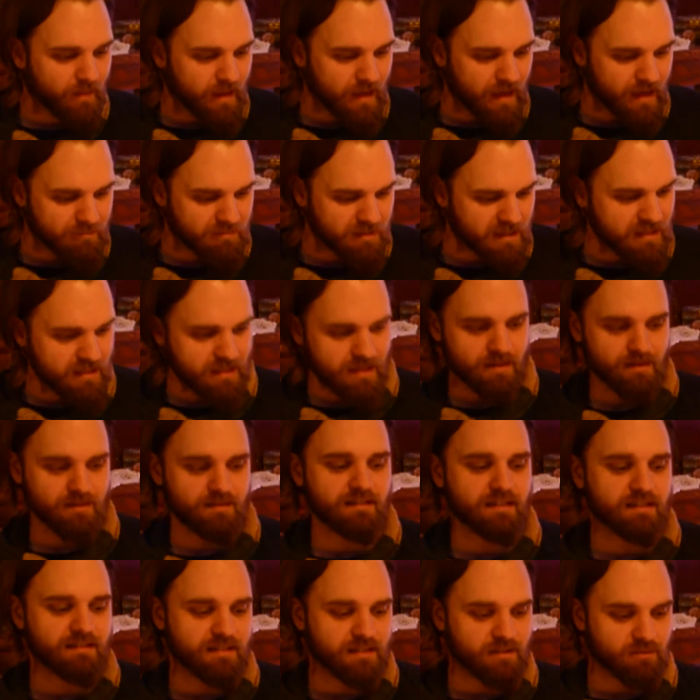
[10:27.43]
It had been
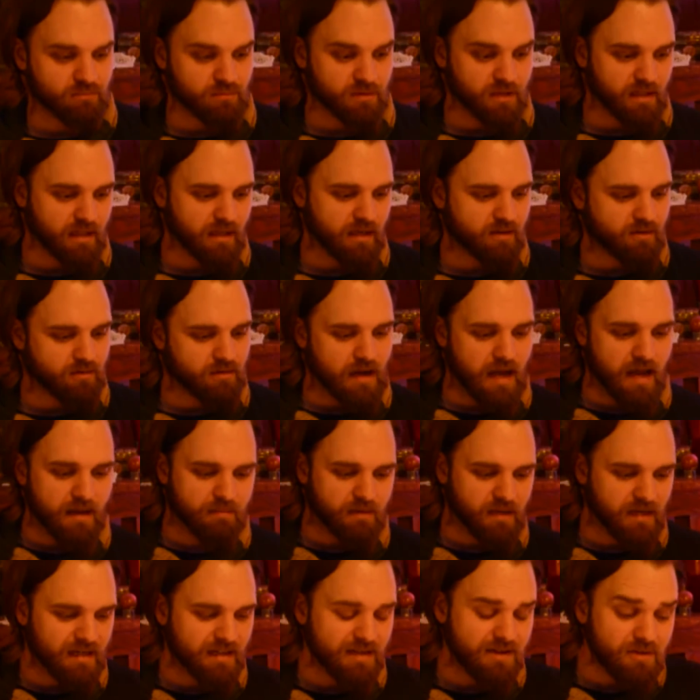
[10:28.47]
years since he'd really cried,
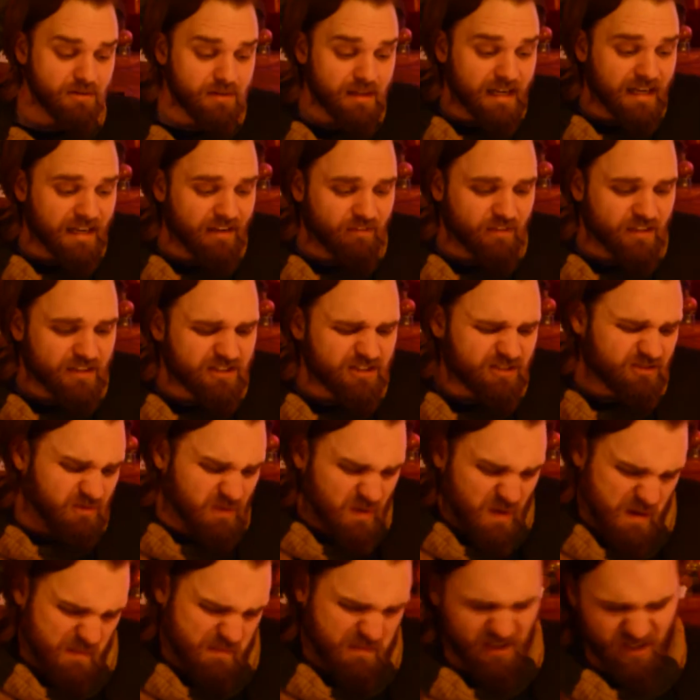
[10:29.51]
but he knew that if he
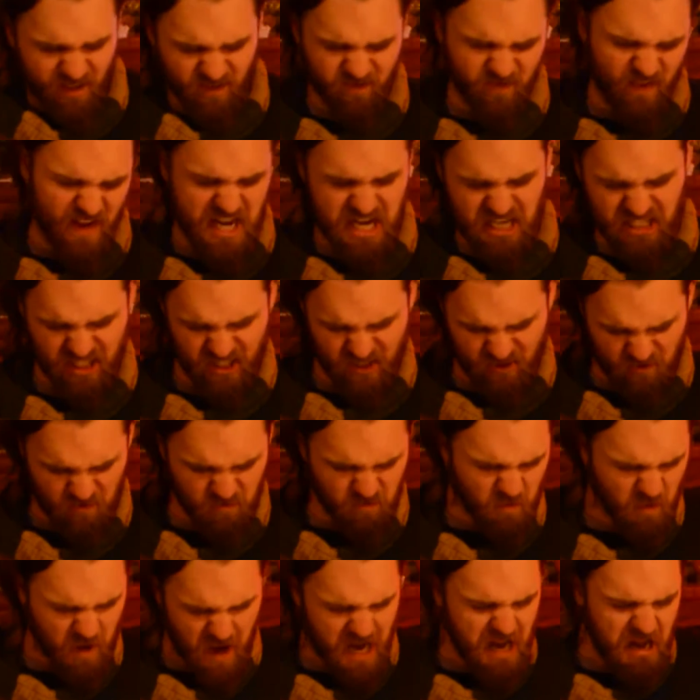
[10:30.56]
screwed up his face
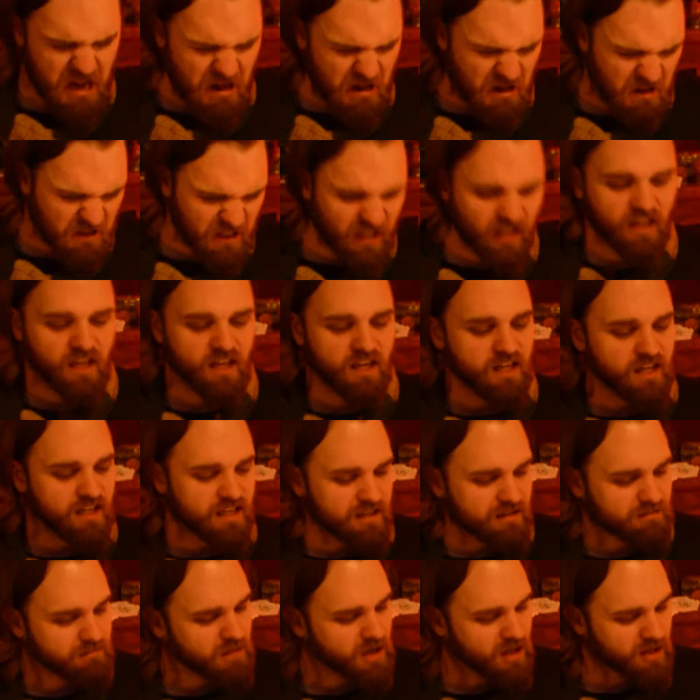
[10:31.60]
and wailed,
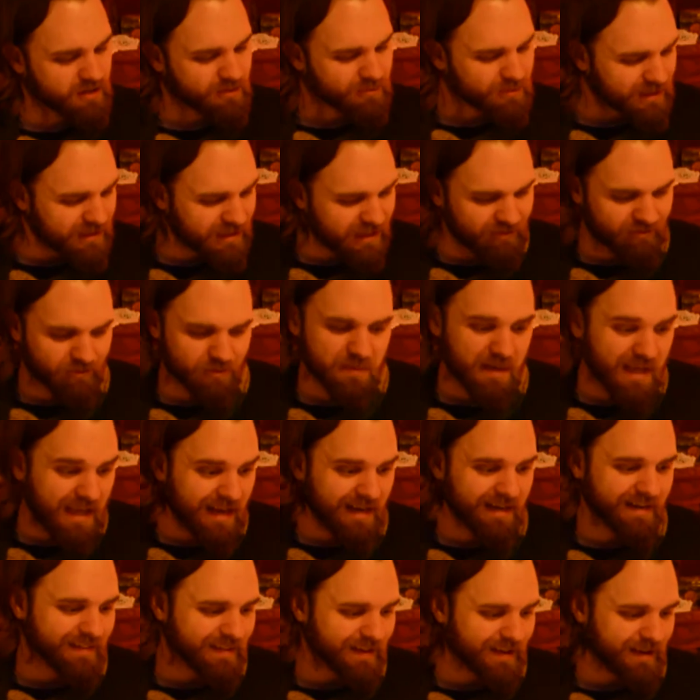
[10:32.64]
his mother would give him
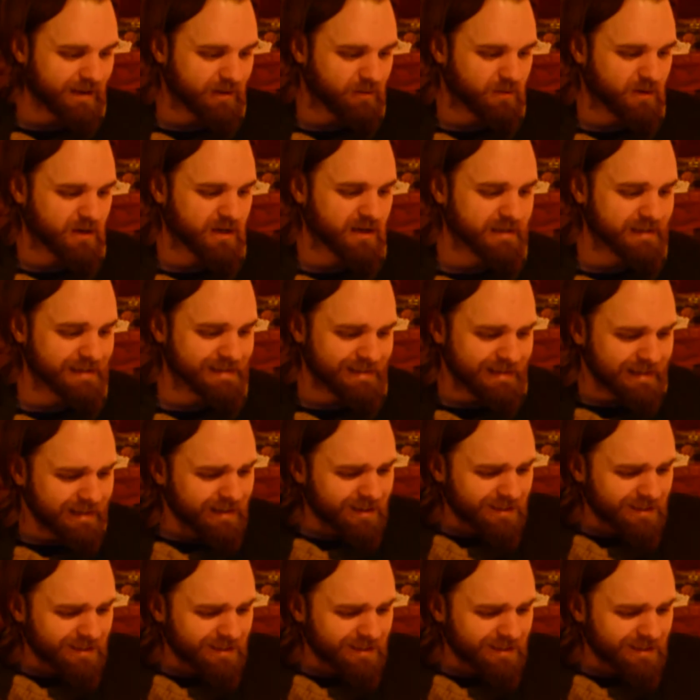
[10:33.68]
anything he wanted.